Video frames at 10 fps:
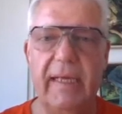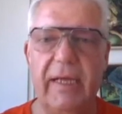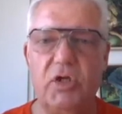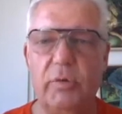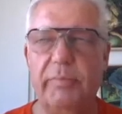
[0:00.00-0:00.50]

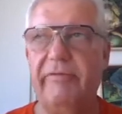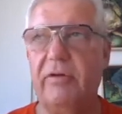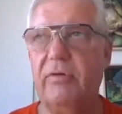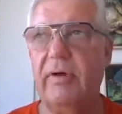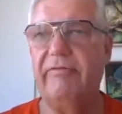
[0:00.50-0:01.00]
It should be
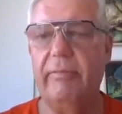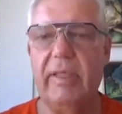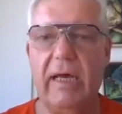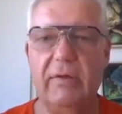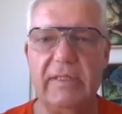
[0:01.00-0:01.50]
photographed from
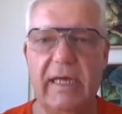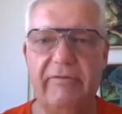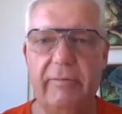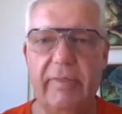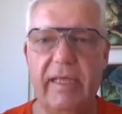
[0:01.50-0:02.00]
the outside,
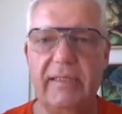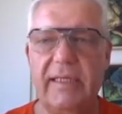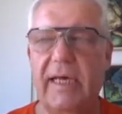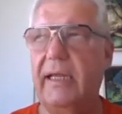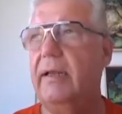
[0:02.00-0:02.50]
from the
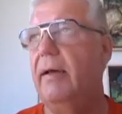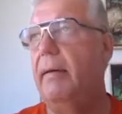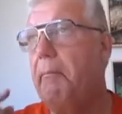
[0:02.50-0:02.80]
inside.